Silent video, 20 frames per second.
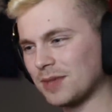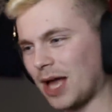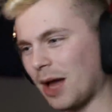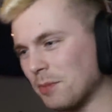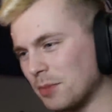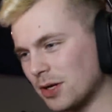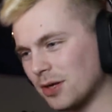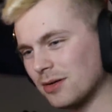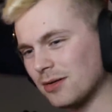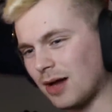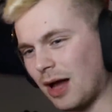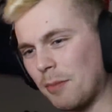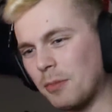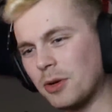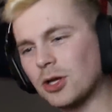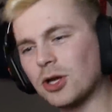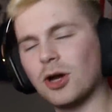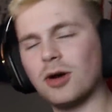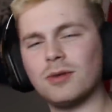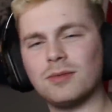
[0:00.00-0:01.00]
I'm
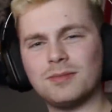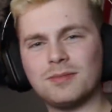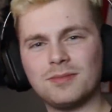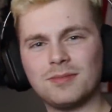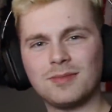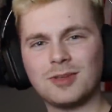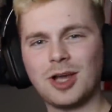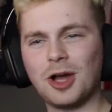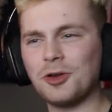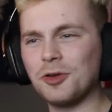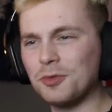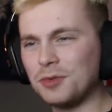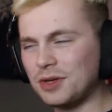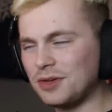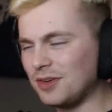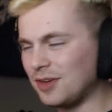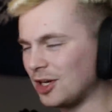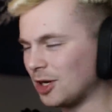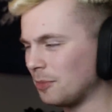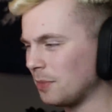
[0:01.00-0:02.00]
gonna go. Y'all don't
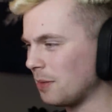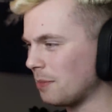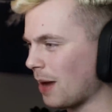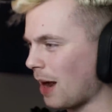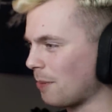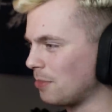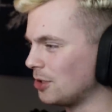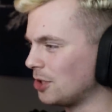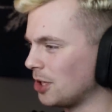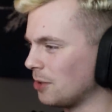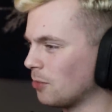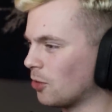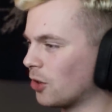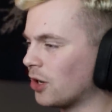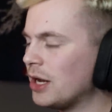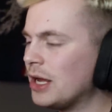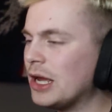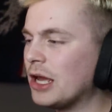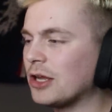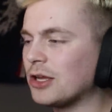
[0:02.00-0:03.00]
need to hear me babble
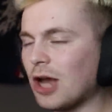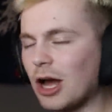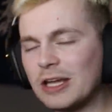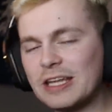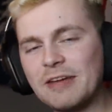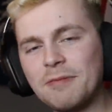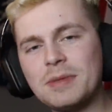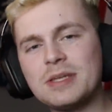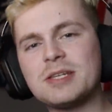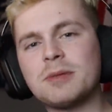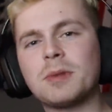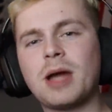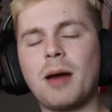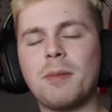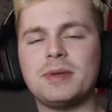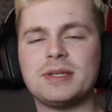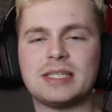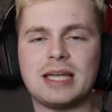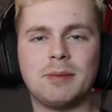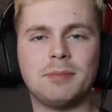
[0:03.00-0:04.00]
anymore. Y'all leave me some
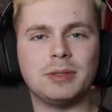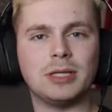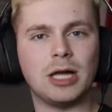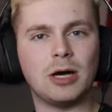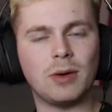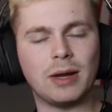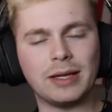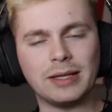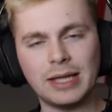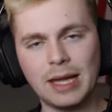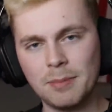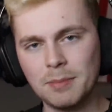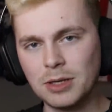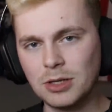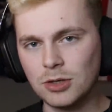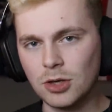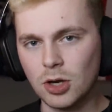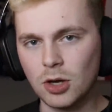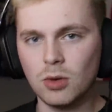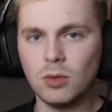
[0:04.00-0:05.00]
comments down below and let me
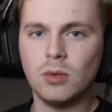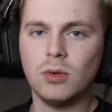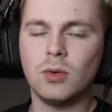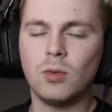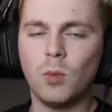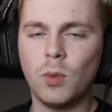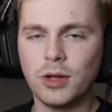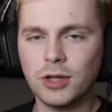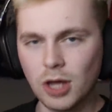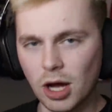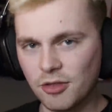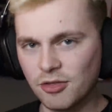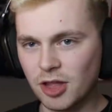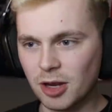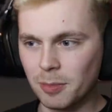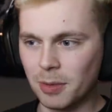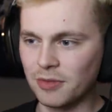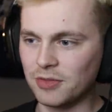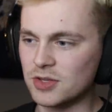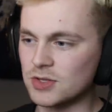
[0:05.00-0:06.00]
know what y'all
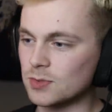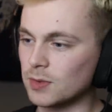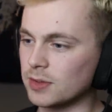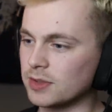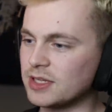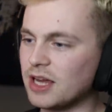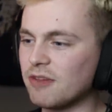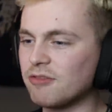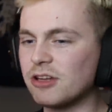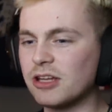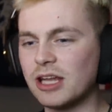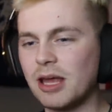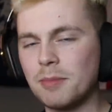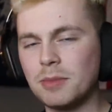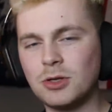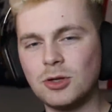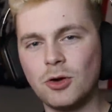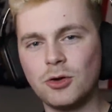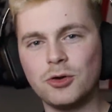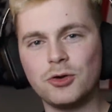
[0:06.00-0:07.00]
thought about this one. Definitely let
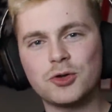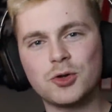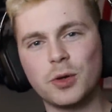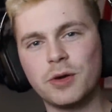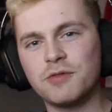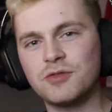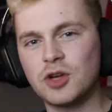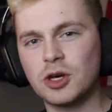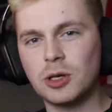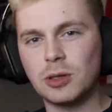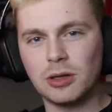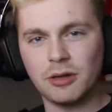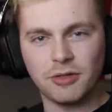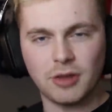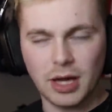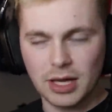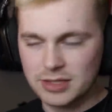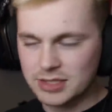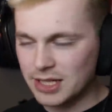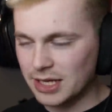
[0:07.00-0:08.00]
me know your sort of general
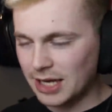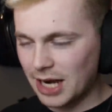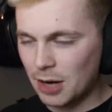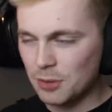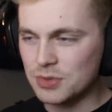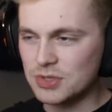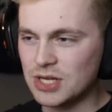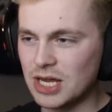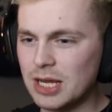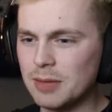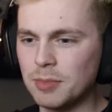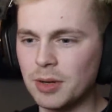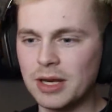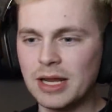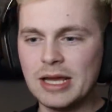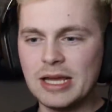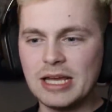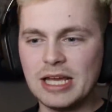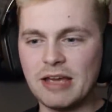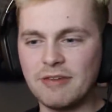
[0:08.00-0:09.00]
thoughts, like I was saying,
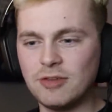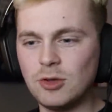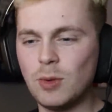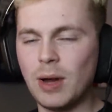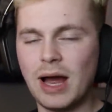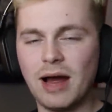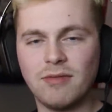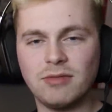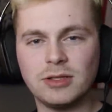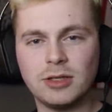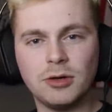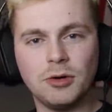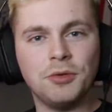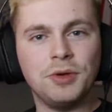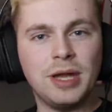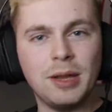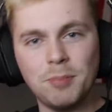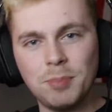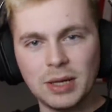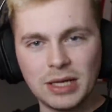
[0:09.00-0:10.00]
but if you have a little
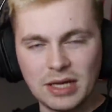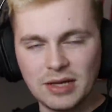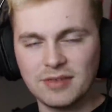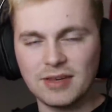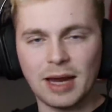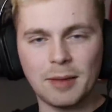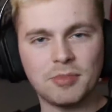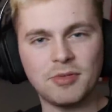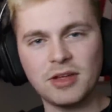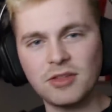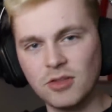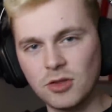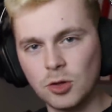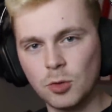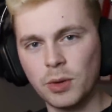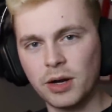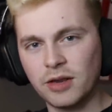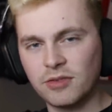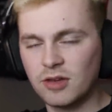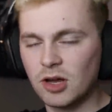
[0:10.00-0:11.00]
nitpicky type thing that
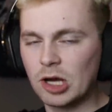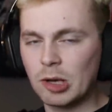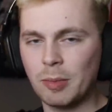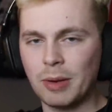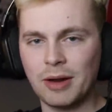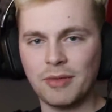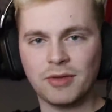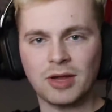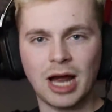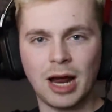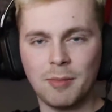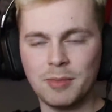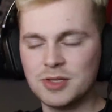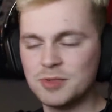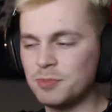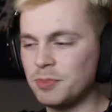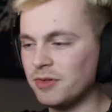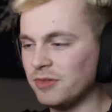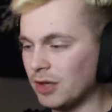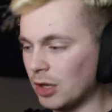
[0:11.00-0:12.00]
you want to talk about in the
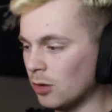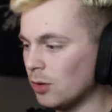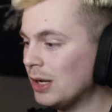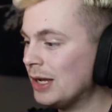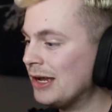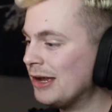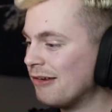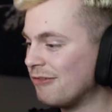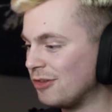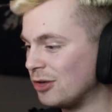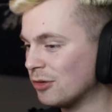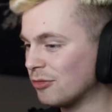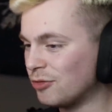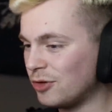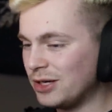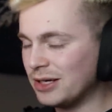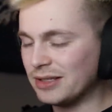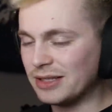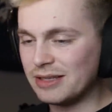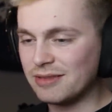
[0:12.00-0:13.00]
comments below, feel
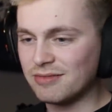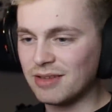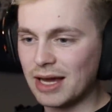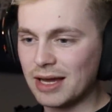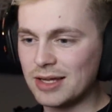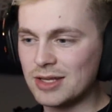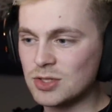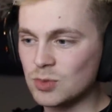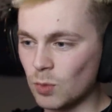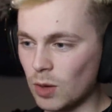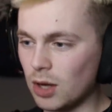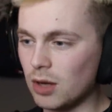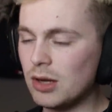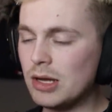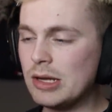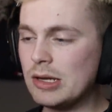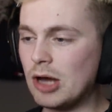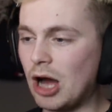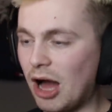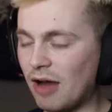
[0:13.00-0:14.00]
free to leave that as
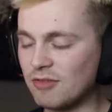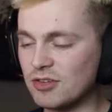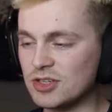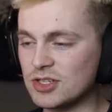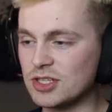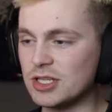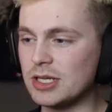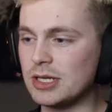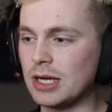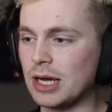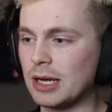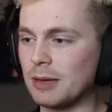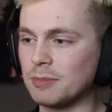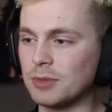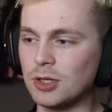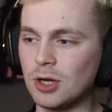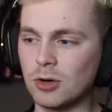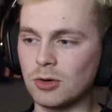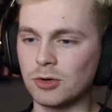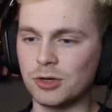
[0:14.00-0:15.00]
well. Obviously,
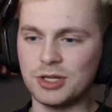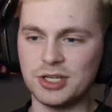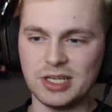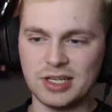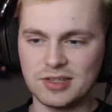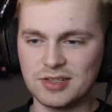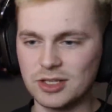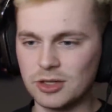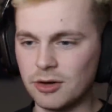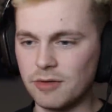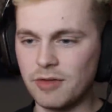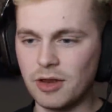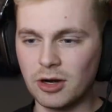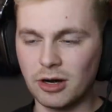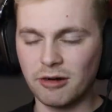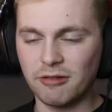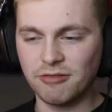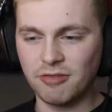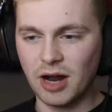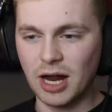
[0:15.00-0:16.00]
you know, critiques here and there
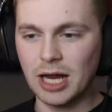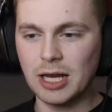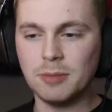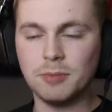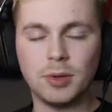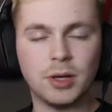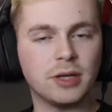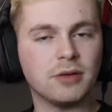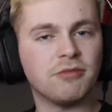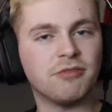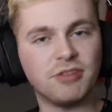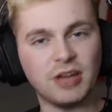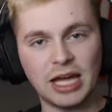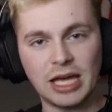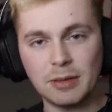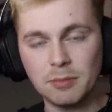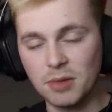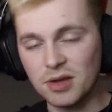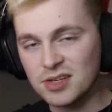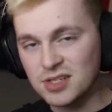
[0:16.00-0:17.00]
are fine, but
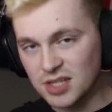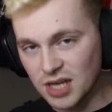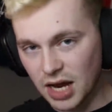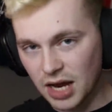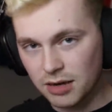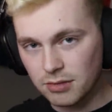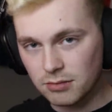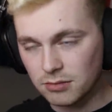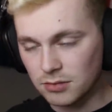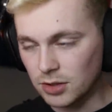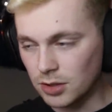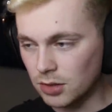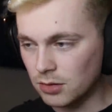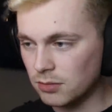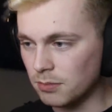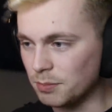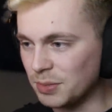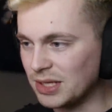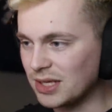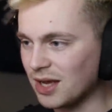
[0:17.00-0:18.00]
flame is not, you know.
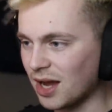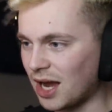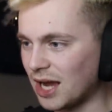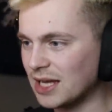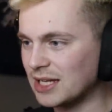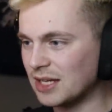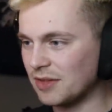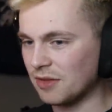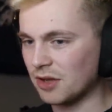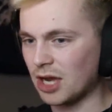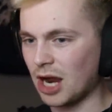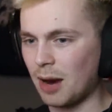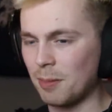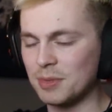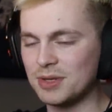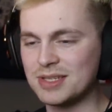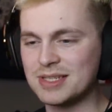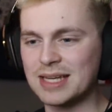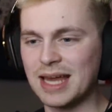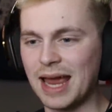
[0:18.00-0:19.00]
Be kind in the
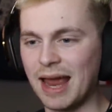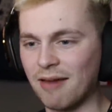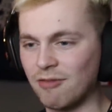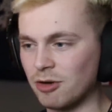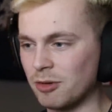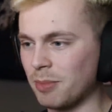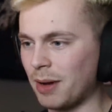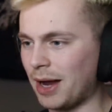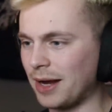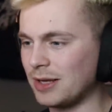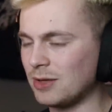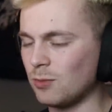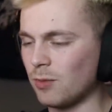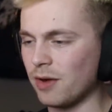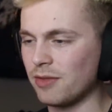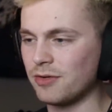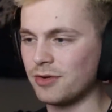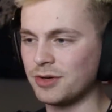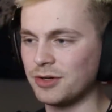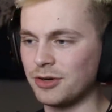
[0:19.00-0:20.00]
comments to everybody,
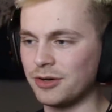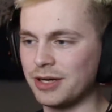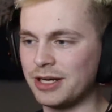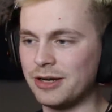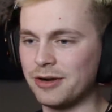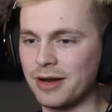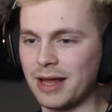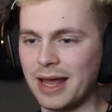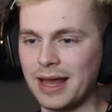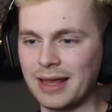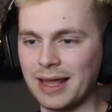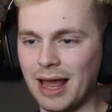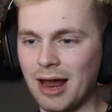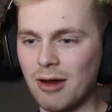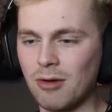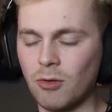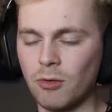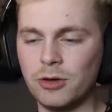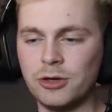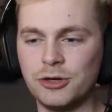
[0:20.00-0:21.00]
whether you're here to hang
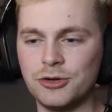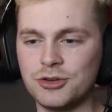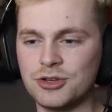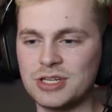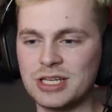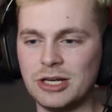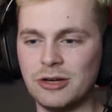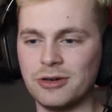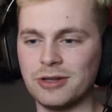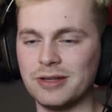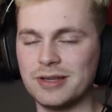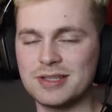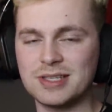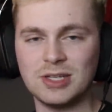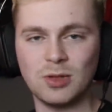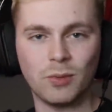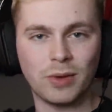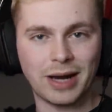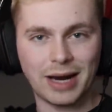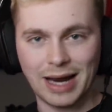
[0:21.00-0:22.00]
out or you're just here to
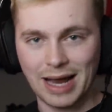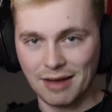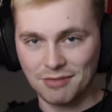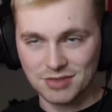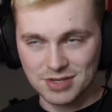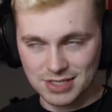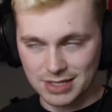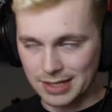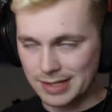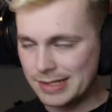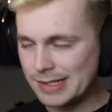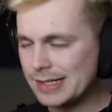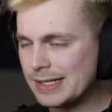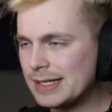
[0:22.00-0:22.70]
listen to what I have to say.